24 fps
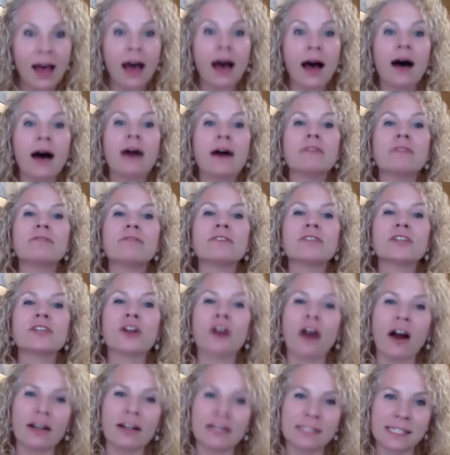of
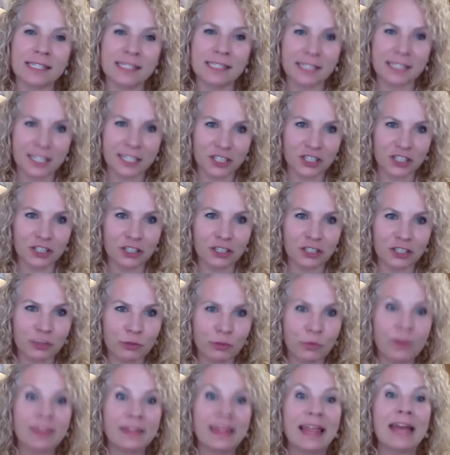your autistic children
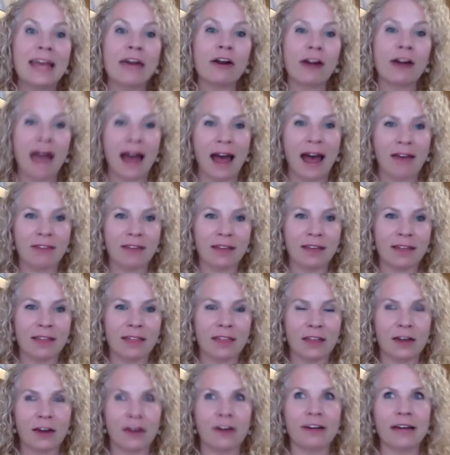when they are having
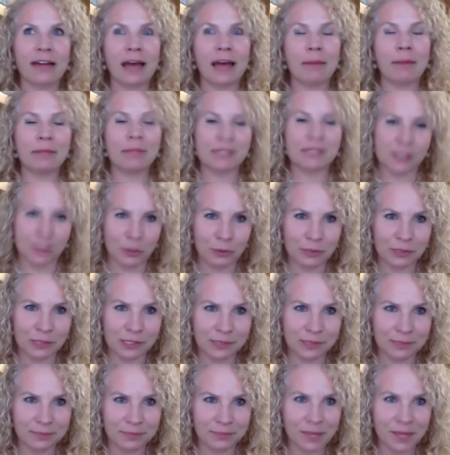their episodes.